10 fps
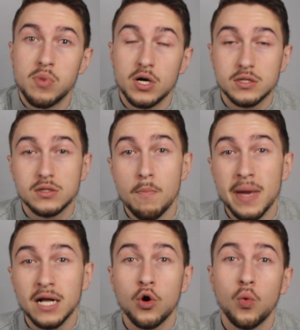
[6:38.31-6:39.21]
but the
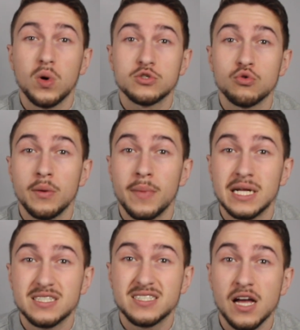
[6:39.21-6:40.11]
main goal was to
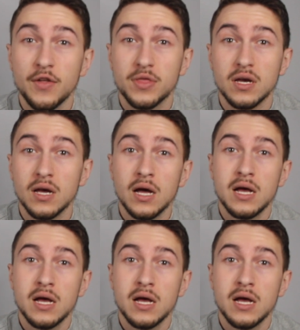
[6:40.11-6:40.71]
remain stealthy